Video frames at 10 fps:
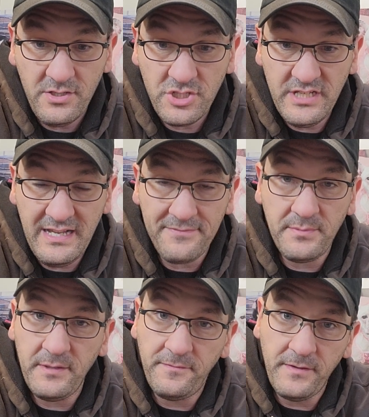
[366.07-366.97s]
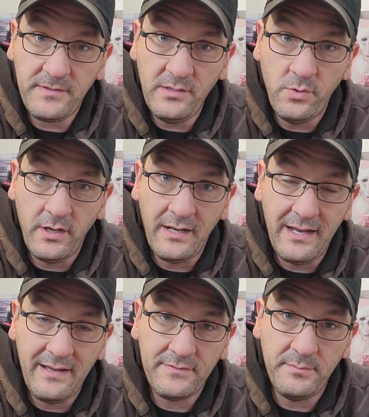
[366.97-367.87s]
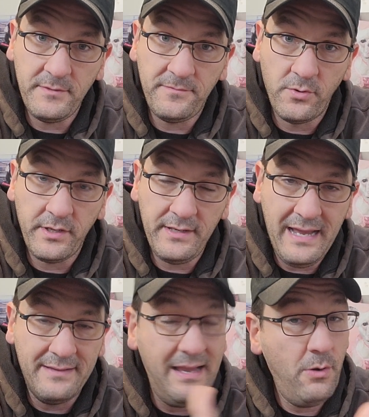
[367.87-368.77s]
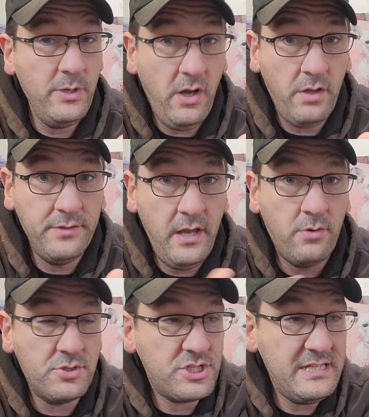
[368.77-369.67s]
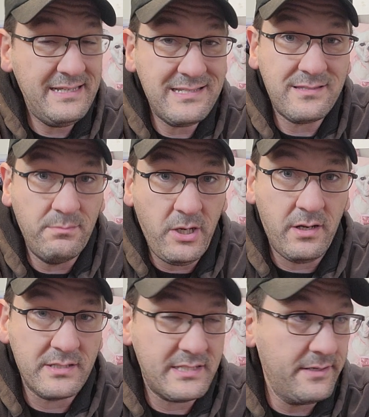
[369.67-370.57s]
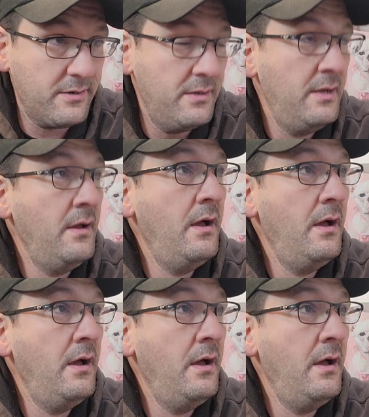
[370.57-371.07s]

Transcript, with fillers: She'd have to be 51 and I'd have to be 49. Now, we all know she is the boss here.